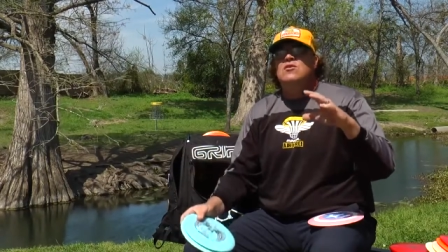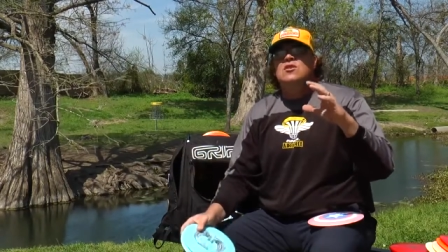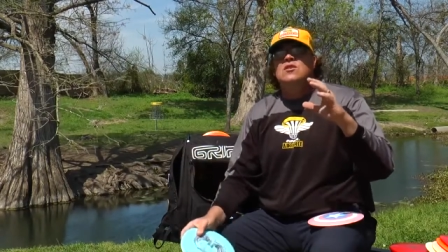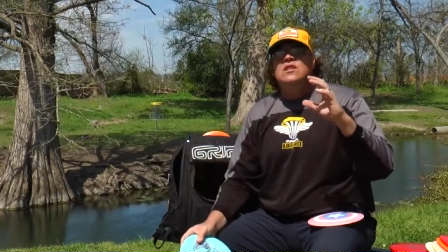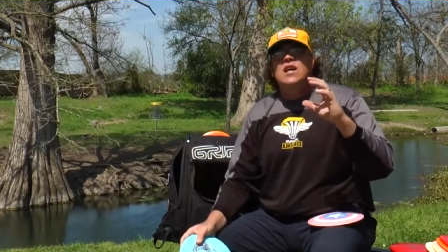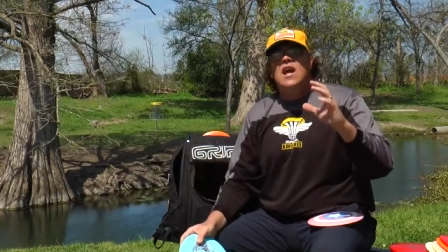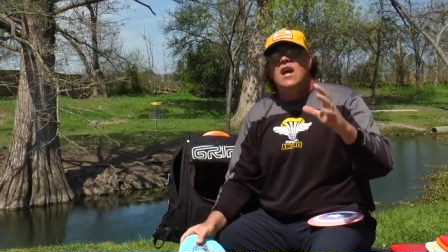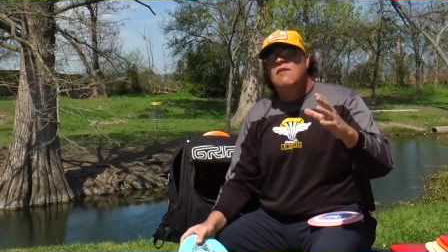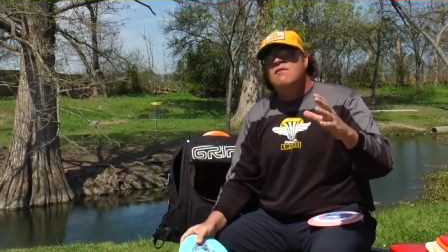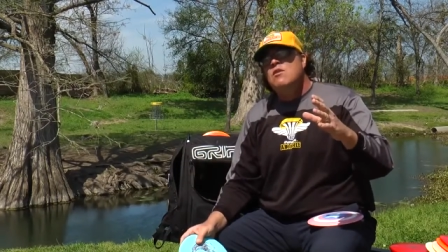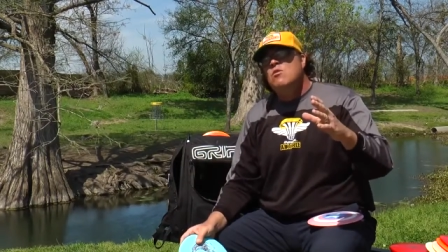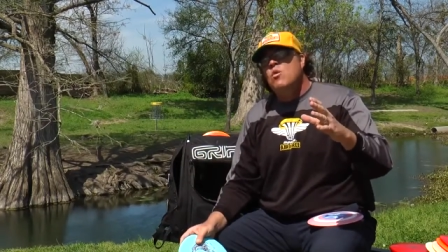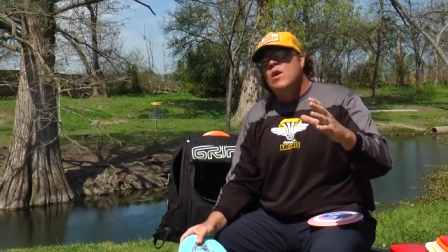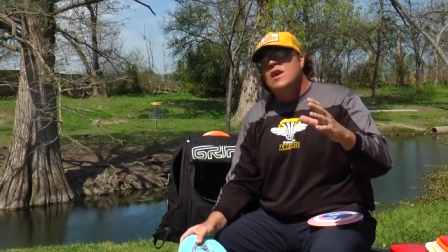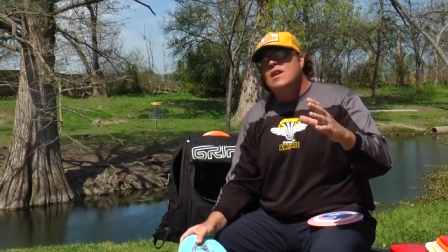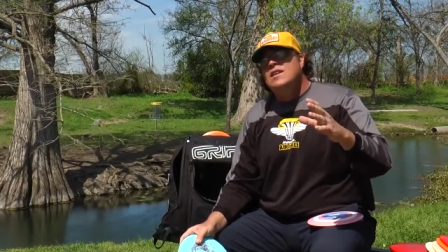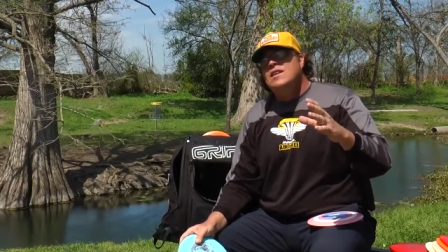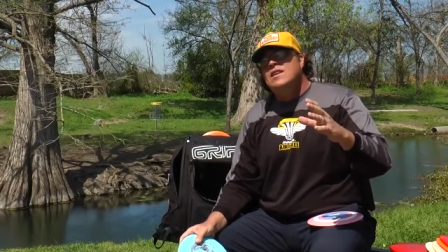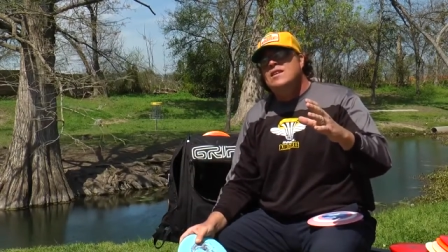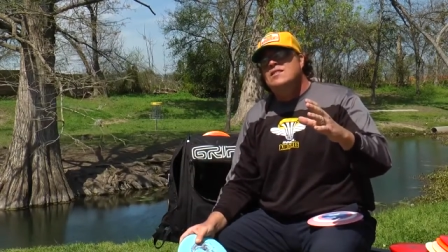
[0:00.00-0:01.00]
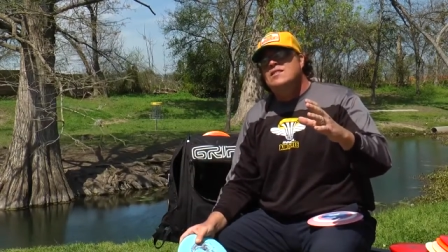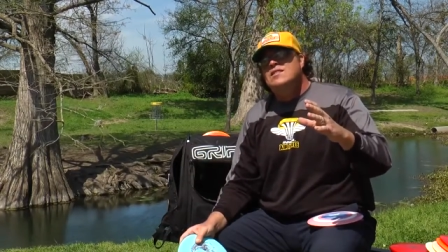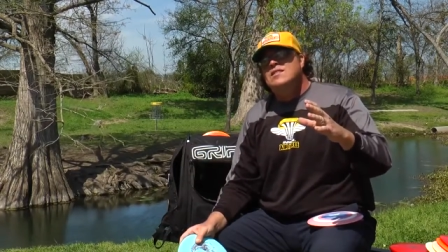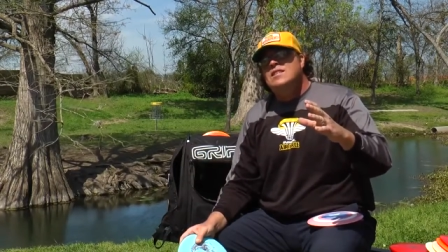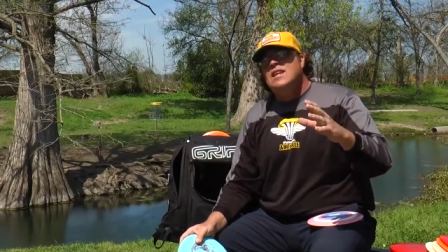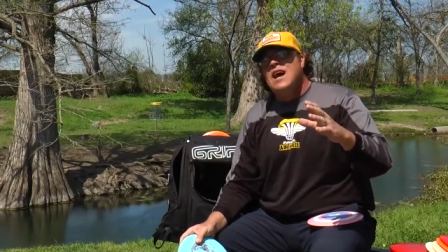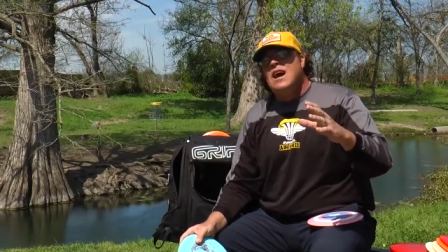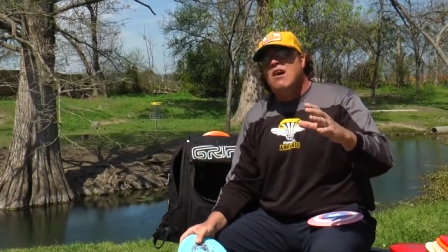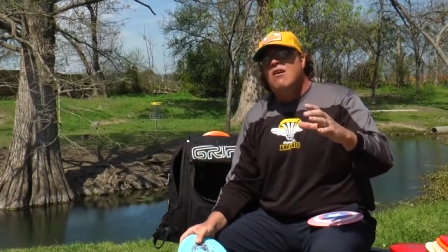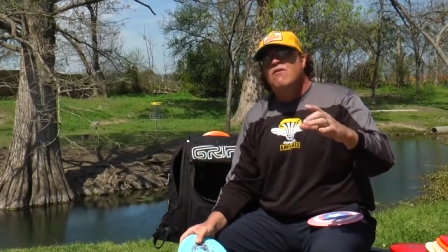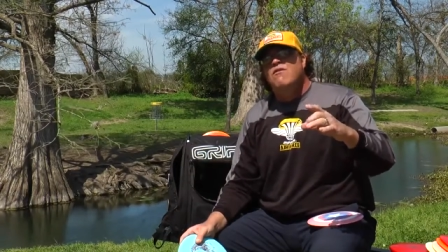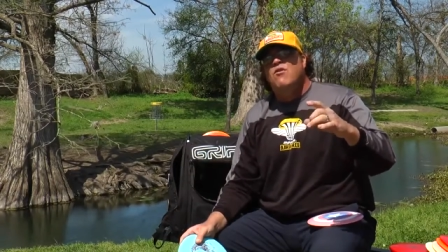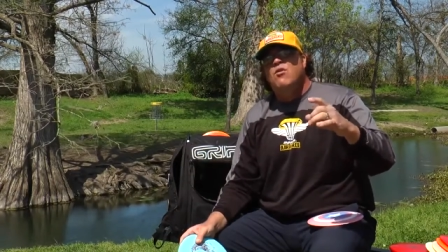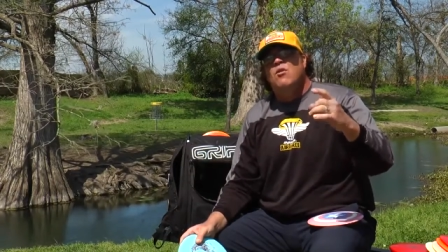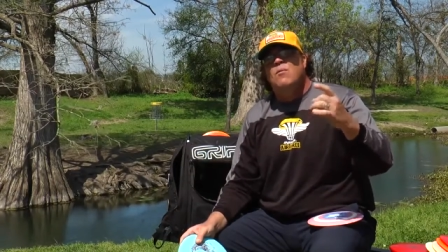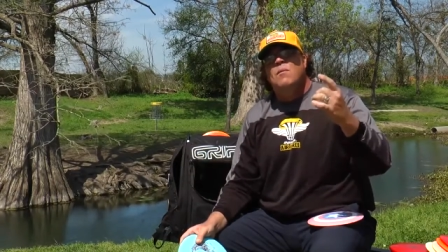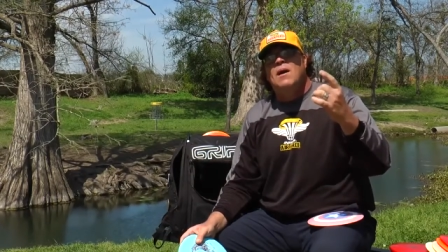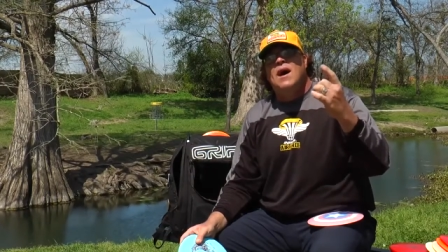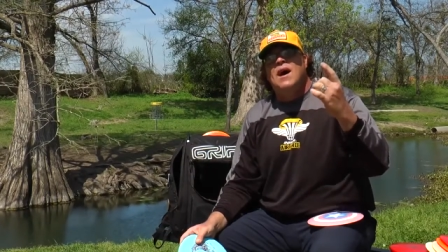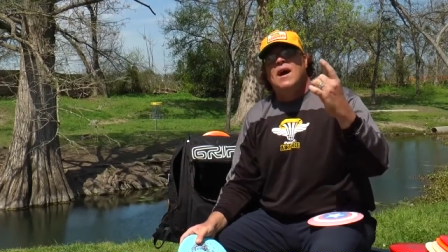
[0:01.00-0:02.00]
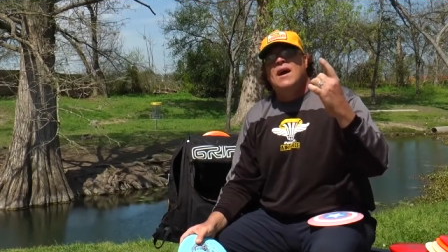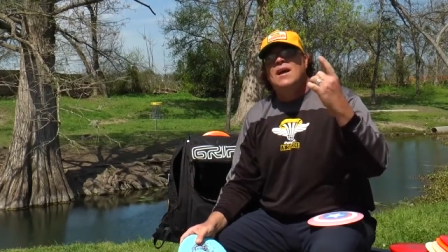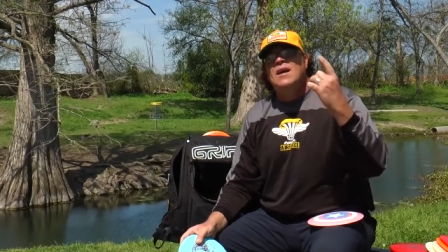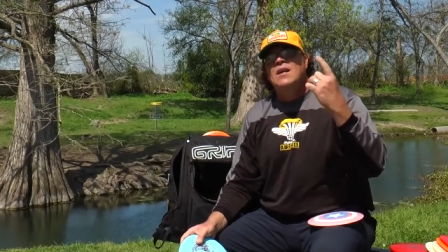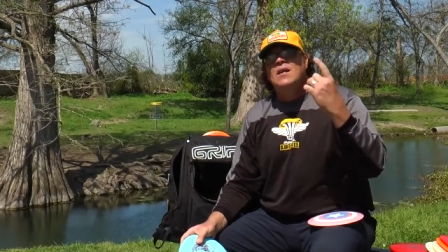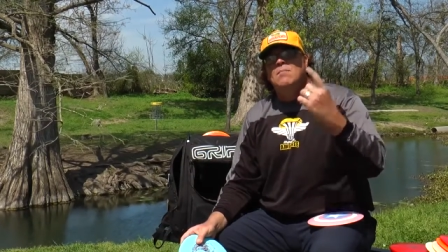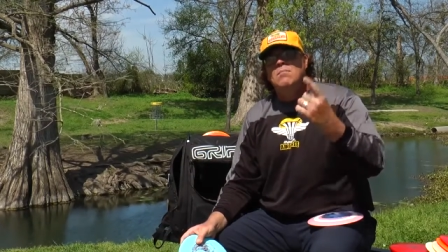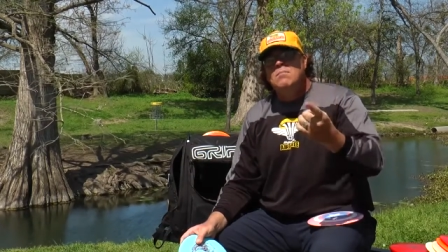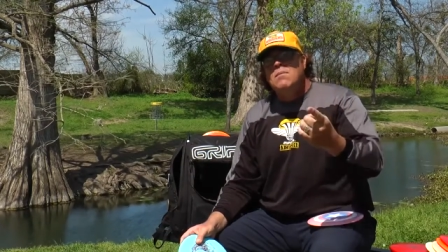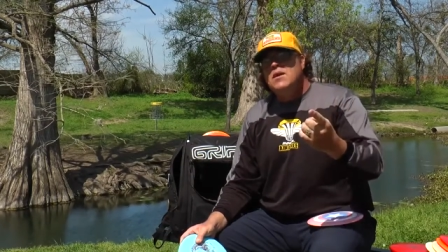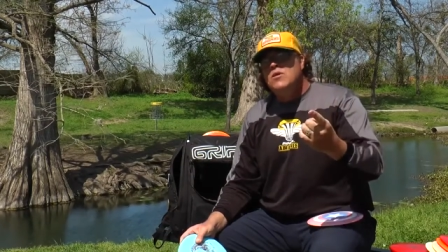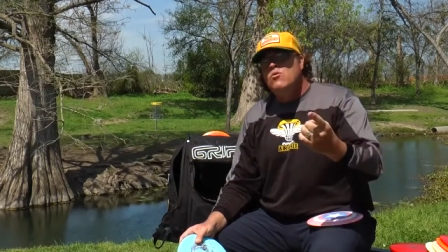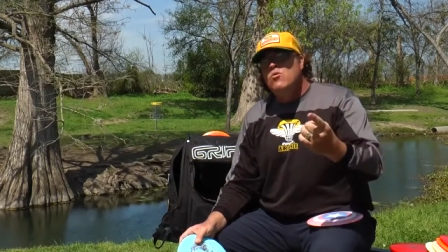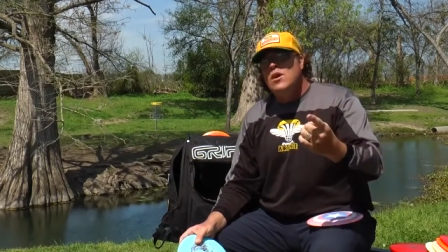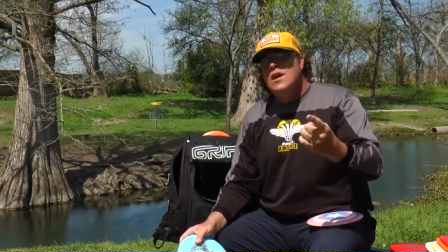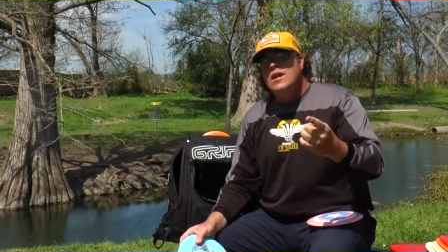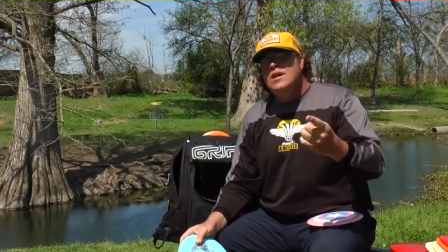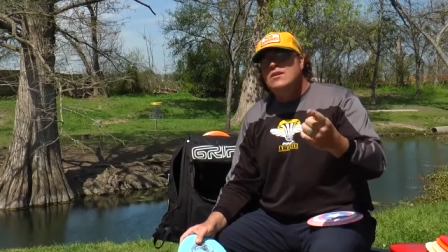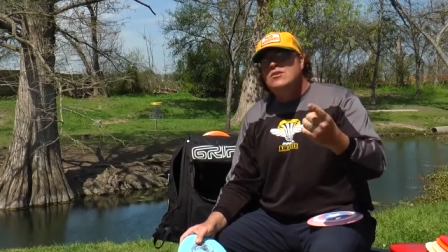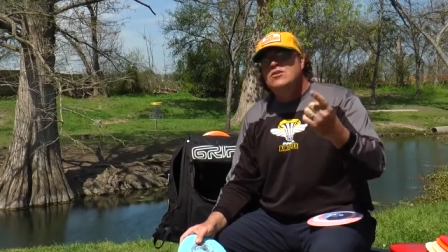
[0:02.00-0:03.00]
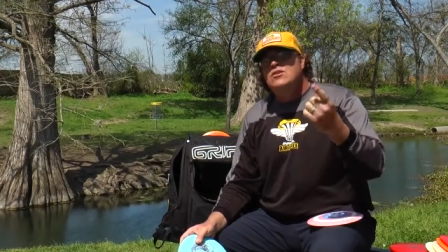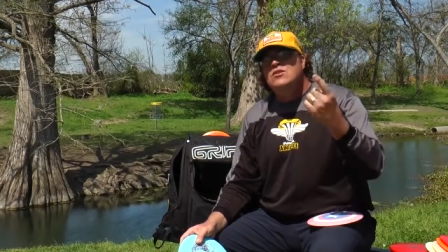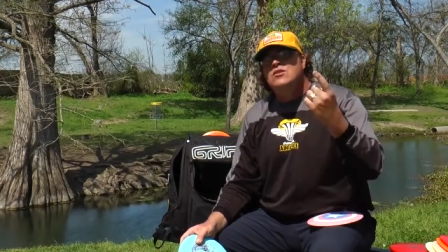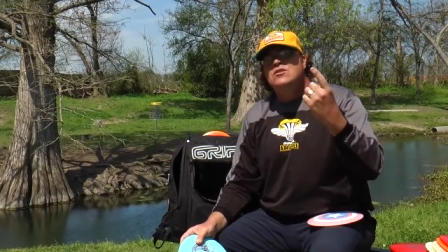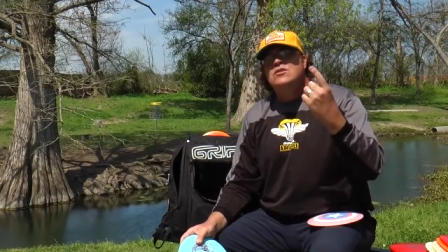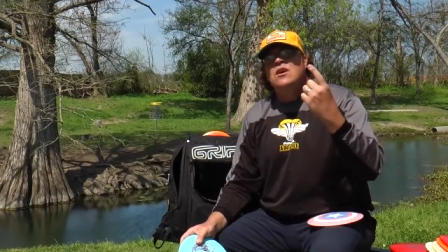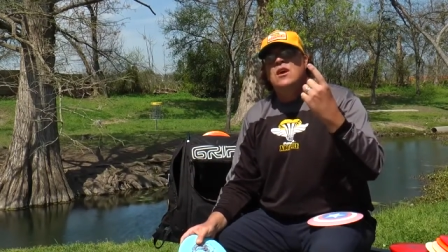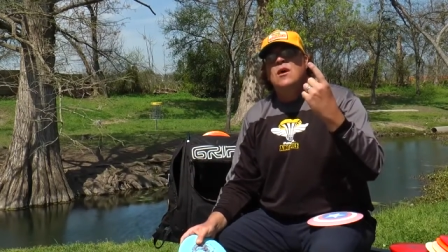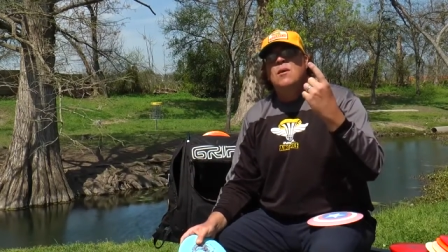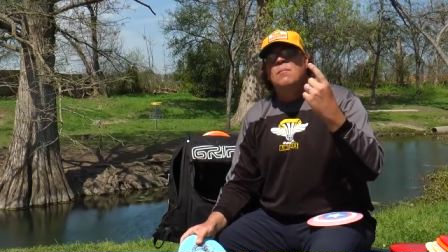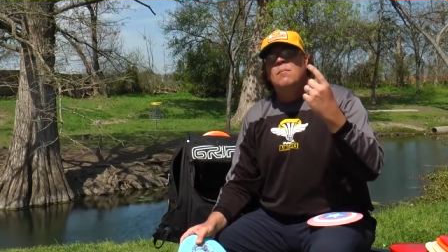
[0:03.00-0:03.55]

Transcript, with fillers: just heavyweight discs now for my mid-ranges,